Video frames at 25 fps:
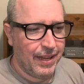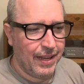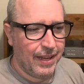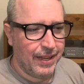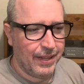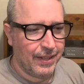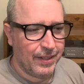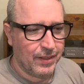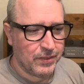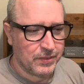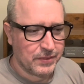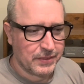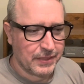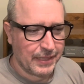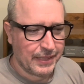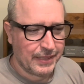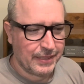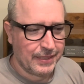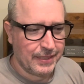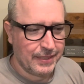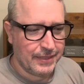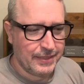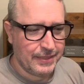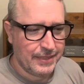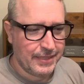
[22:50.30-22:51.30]
and i was like
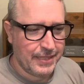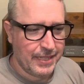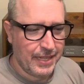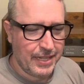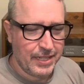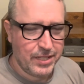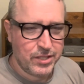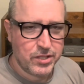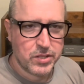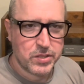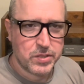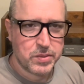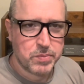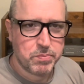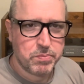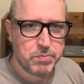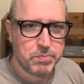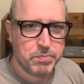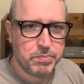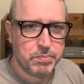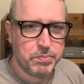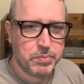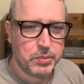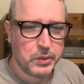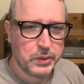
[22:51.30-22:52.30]
did they just
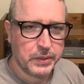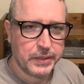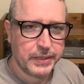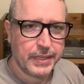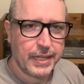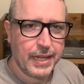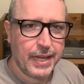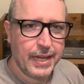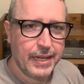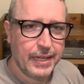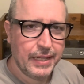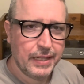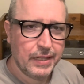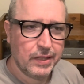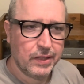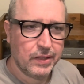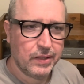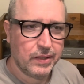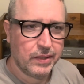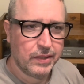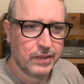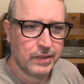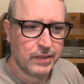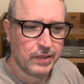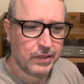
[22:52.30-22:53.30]
put that
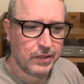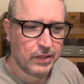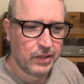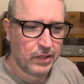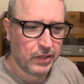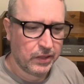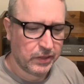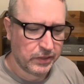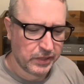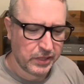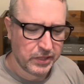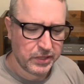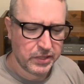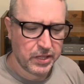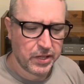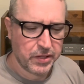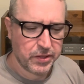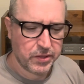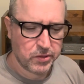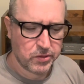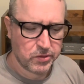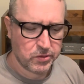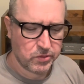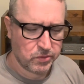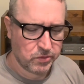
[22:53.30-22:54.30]
on
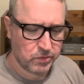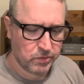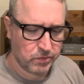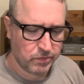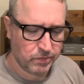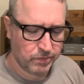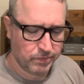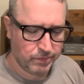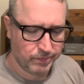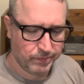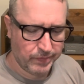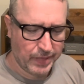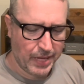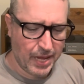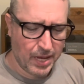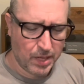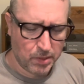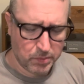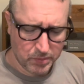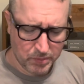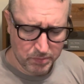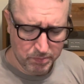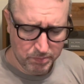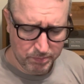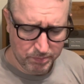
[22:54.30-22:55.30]
another
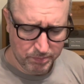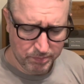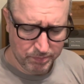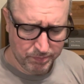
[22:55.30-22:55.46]
album